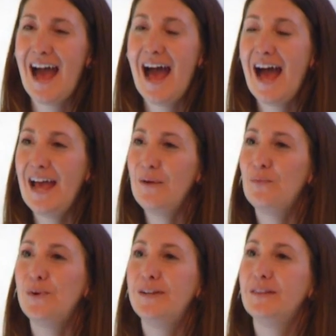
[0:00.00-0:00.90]
I
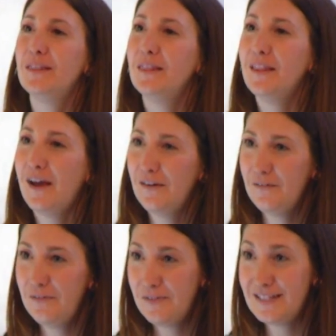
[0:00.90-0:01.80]
would
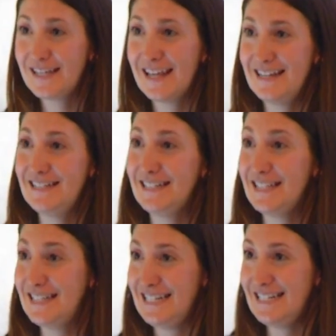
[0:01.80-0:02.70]
love to get into
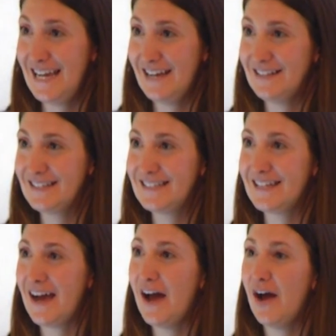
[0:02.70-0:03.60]
the
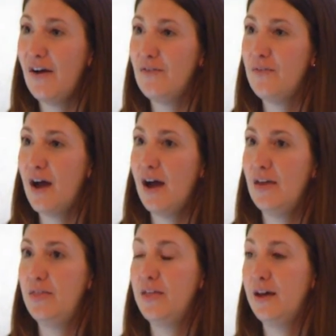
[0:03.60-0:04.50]
details of
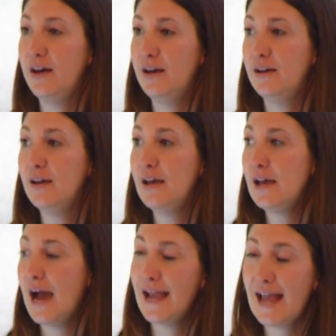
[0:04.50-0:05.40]

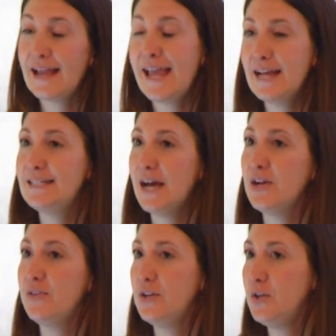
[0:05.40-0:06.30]
I can
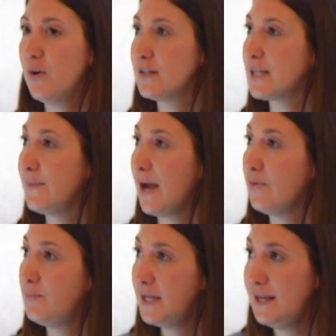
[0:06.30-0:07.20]
tell you that New York is coming out
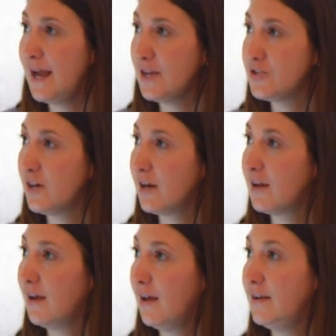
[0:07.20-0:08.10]
with pediatric
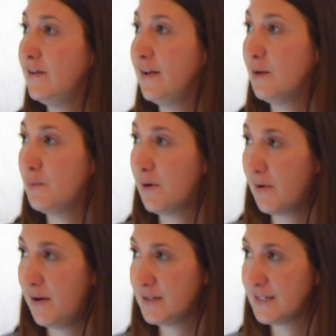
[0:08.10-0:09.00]
and neonatal
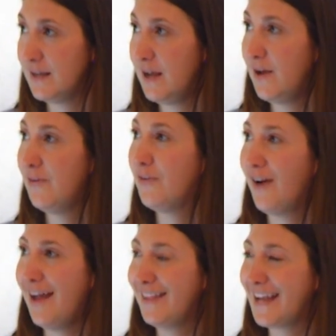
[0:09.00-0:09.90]
protocols
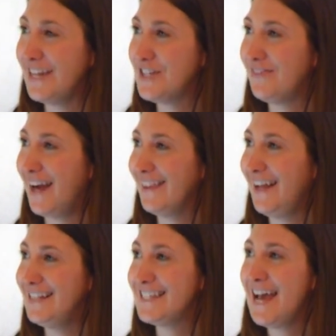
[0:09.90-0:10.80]
for allocation of
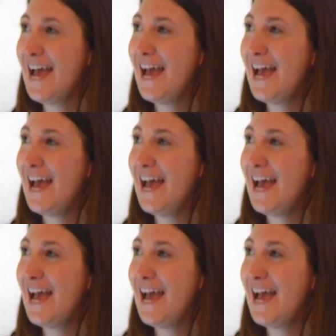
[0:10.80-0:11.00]
guidelines.